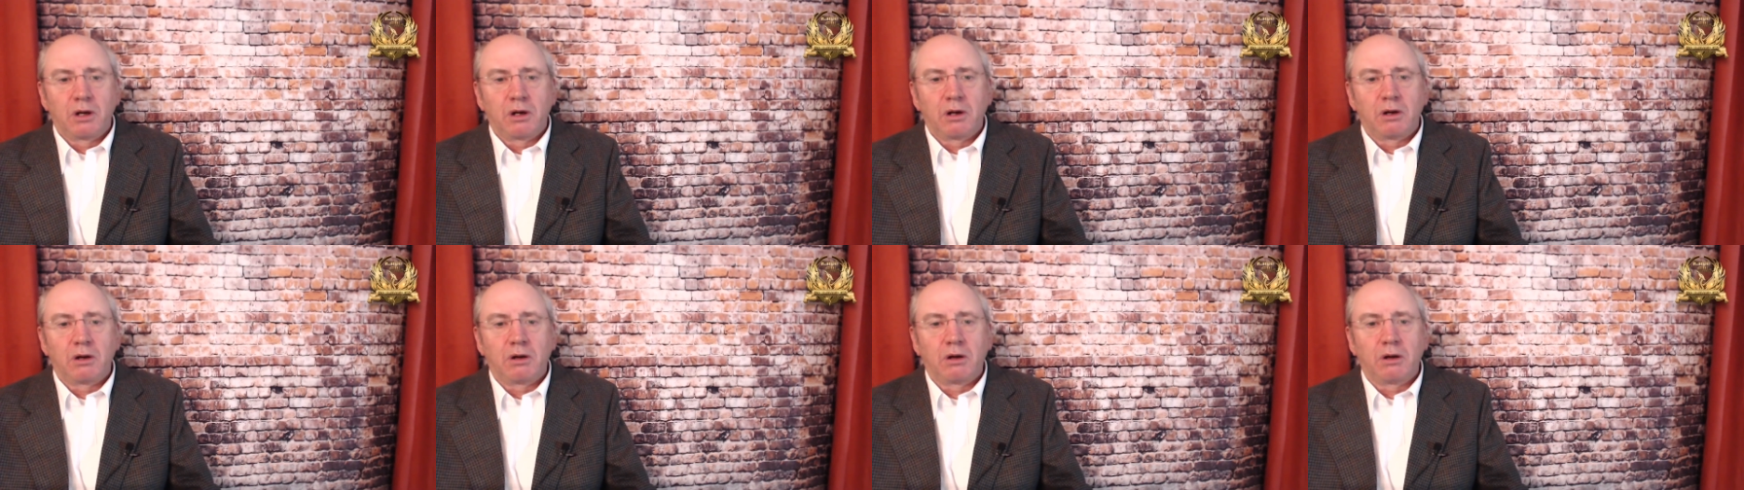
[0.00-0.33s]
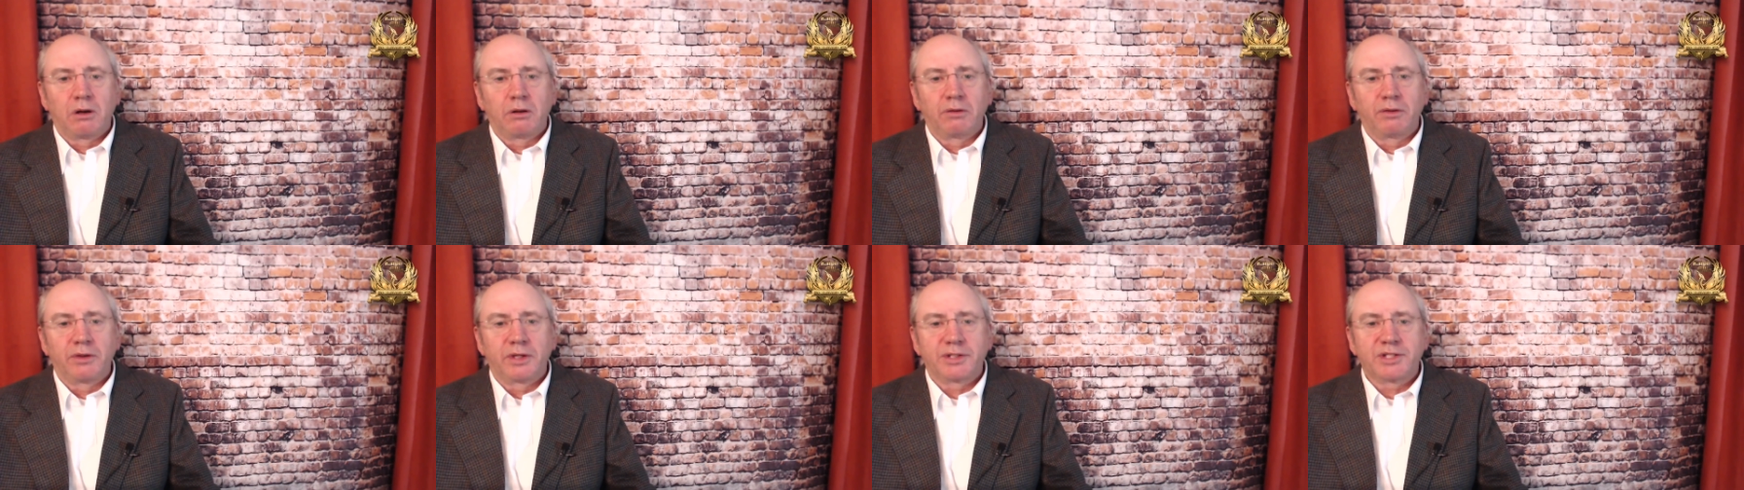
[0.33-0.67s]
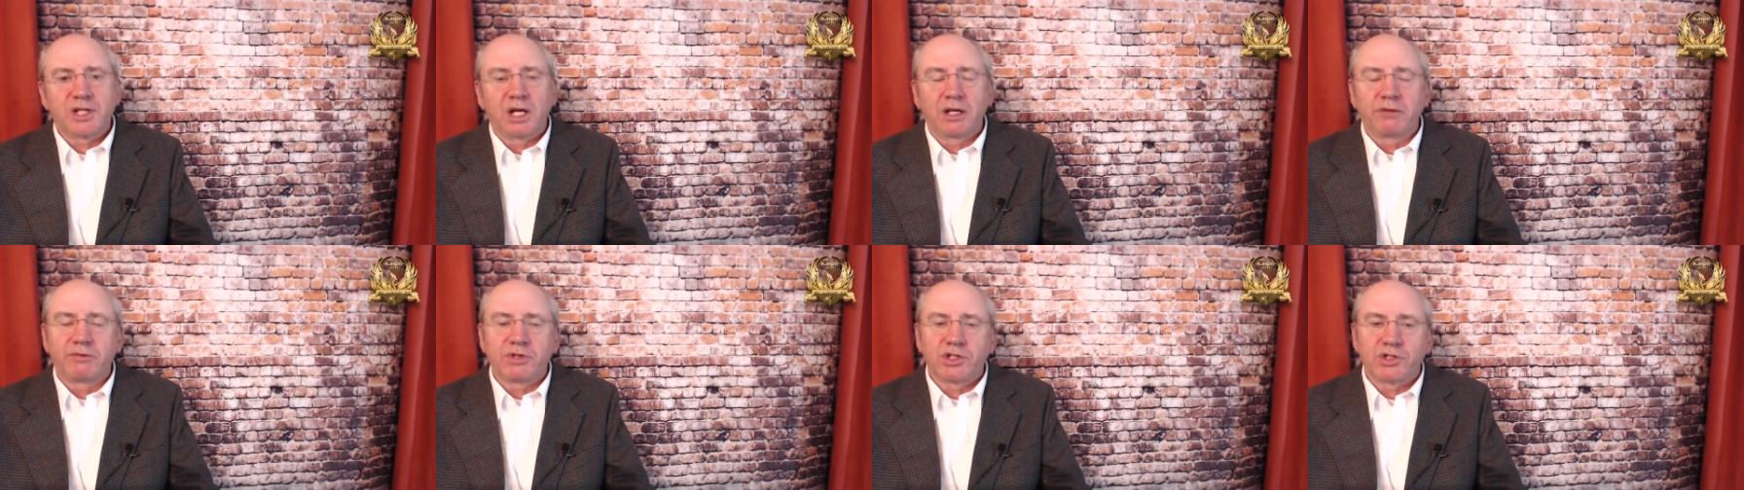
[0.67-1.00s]
on the
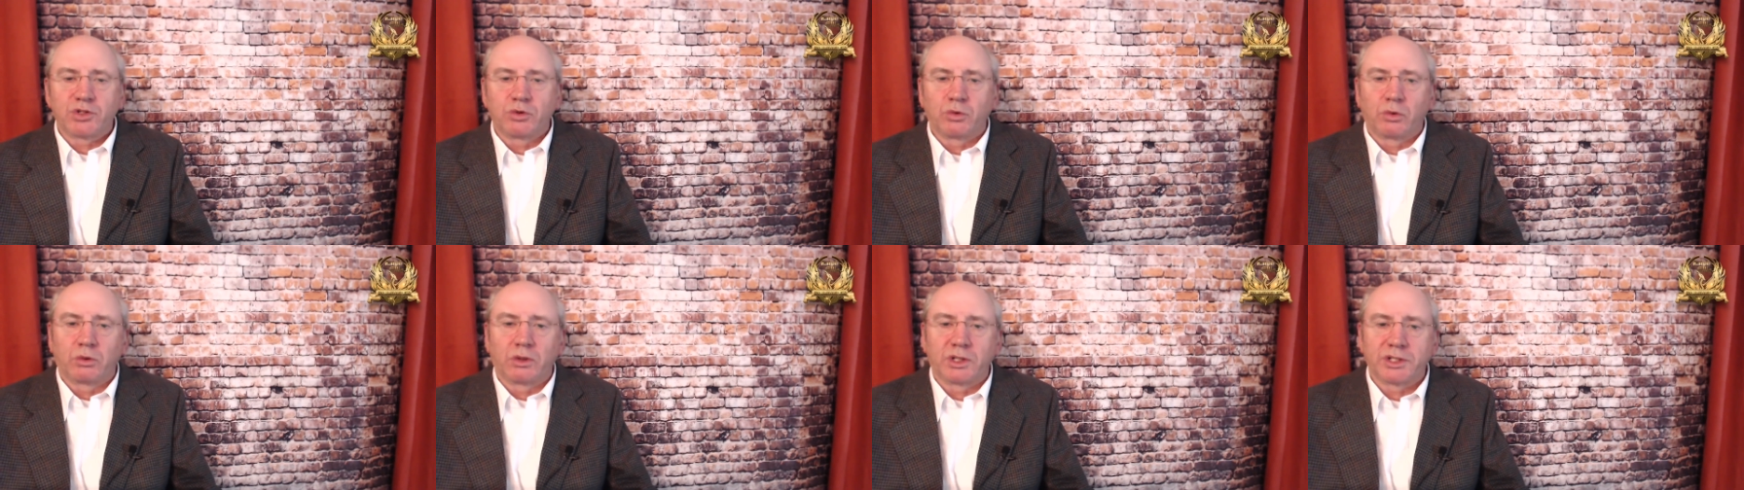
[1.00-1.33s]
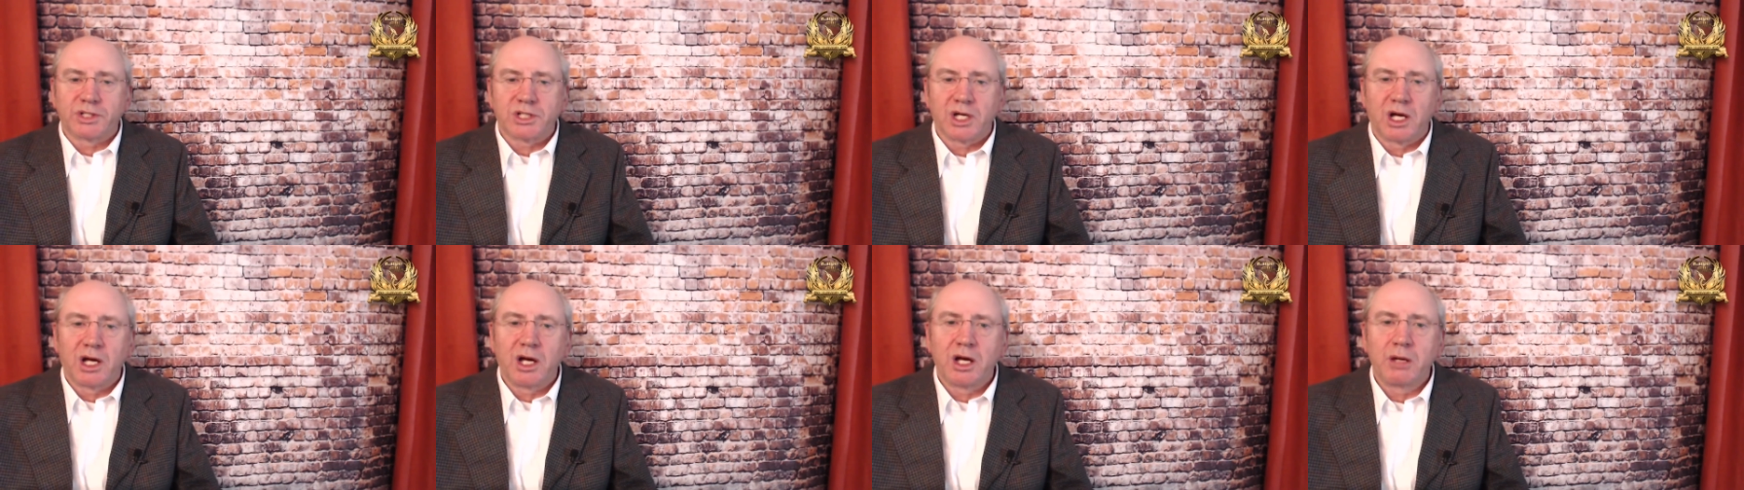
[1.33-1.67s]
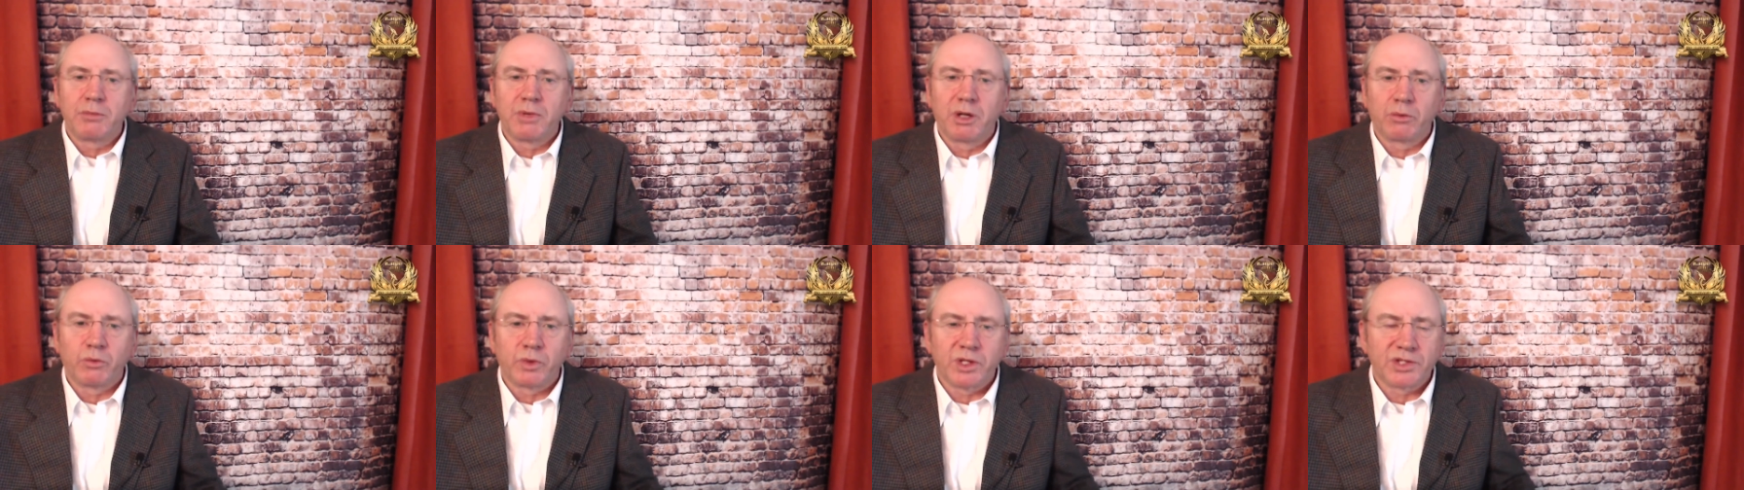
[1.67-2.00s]
television all the
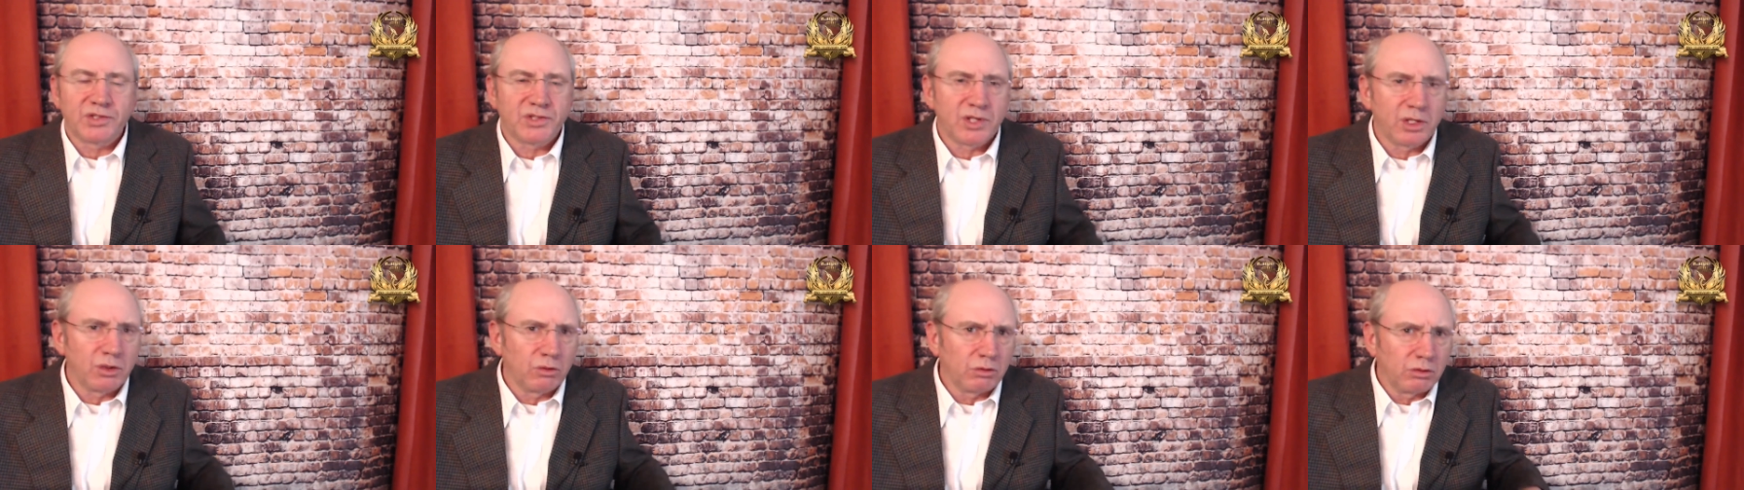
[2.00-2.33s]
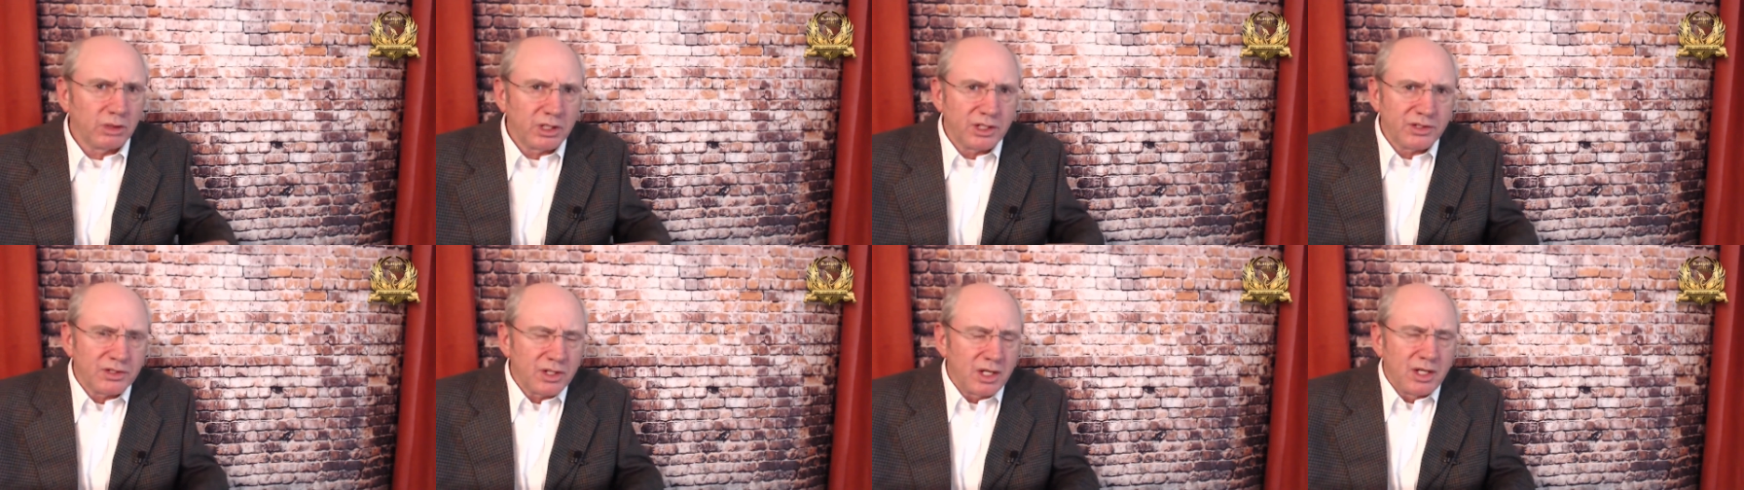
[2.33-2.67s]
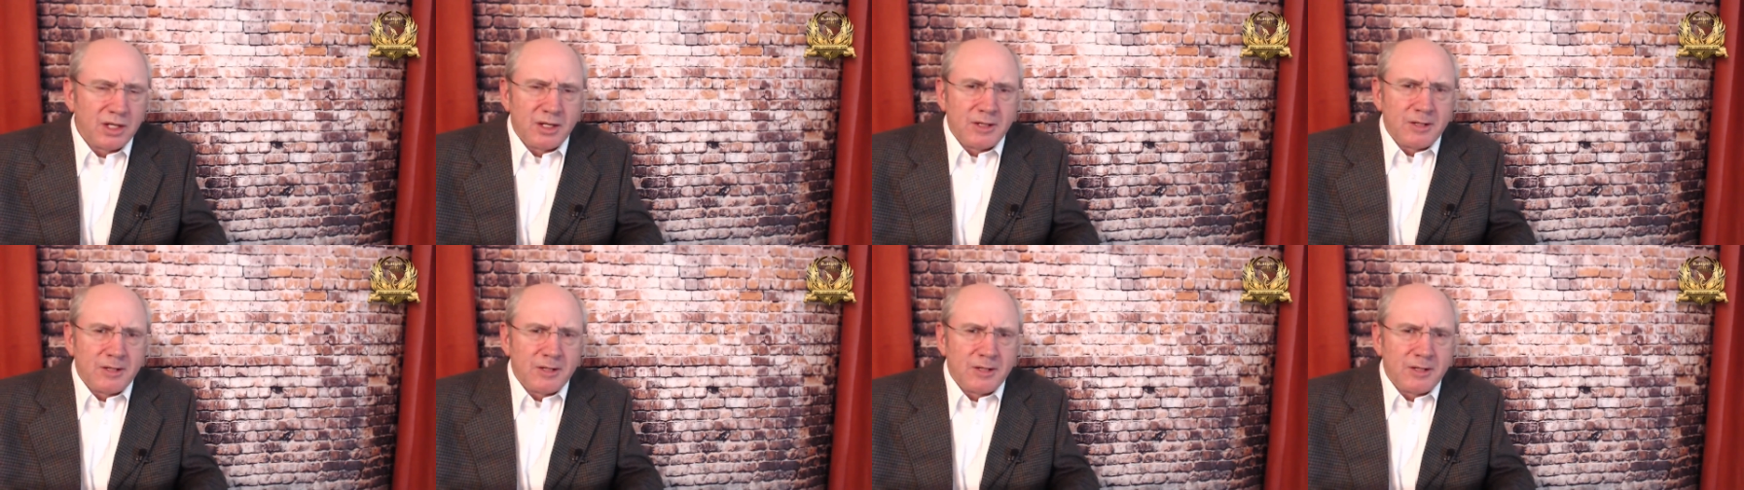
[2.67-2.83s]
time, and we see all these